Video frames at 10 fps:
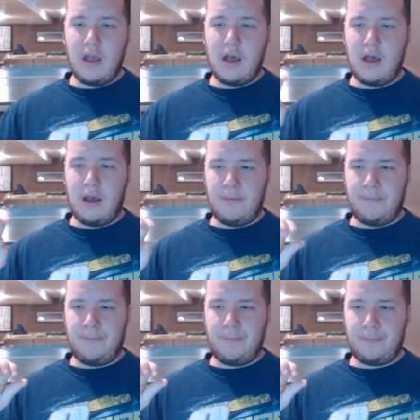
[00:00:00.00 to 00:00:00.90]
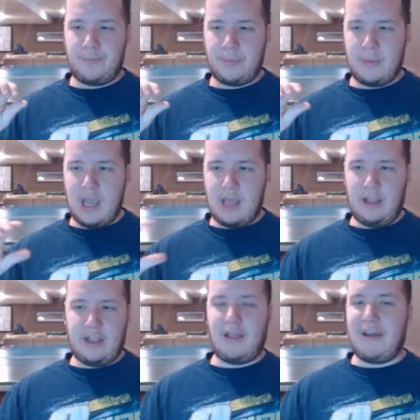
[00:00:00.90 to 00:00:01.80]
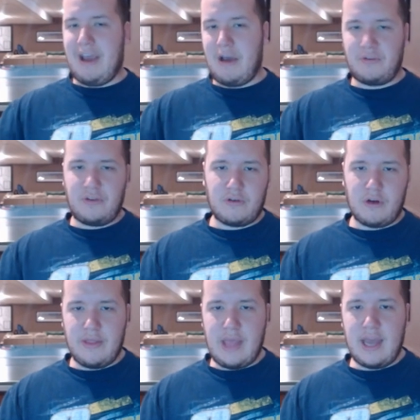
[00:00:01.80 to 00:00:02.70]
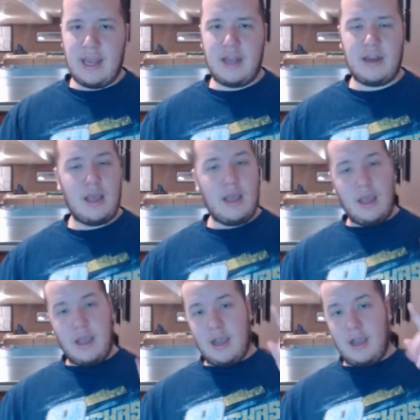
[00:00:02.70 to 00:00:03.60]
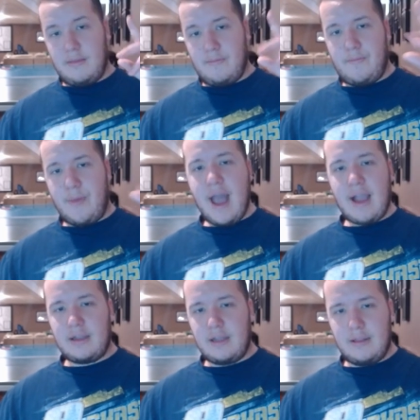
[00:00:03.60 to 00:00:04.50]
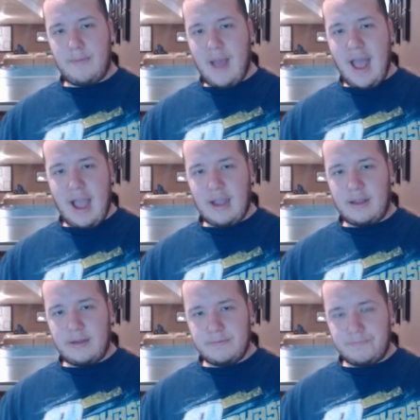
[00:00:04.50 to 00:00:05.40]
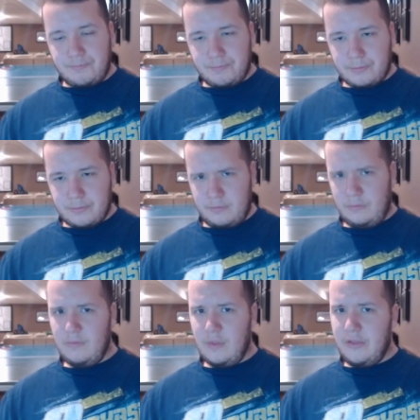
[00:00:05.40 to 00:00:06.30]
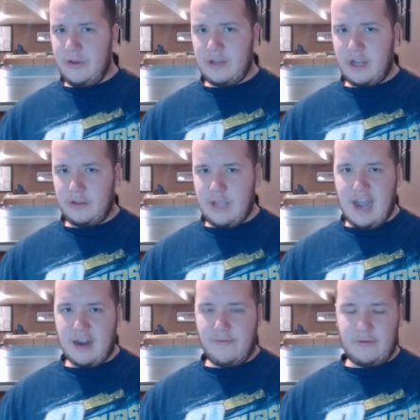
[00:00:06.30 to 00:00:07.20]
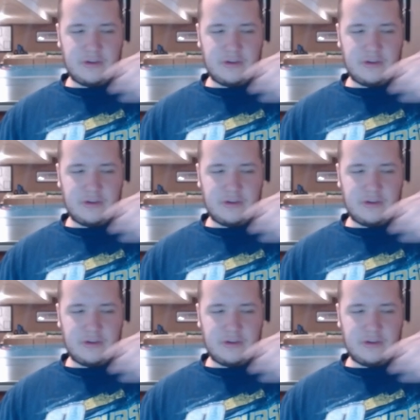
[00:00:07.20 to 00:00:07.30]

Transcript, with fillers: um and like a lot of houses are on that end and back on the back there's like a dock for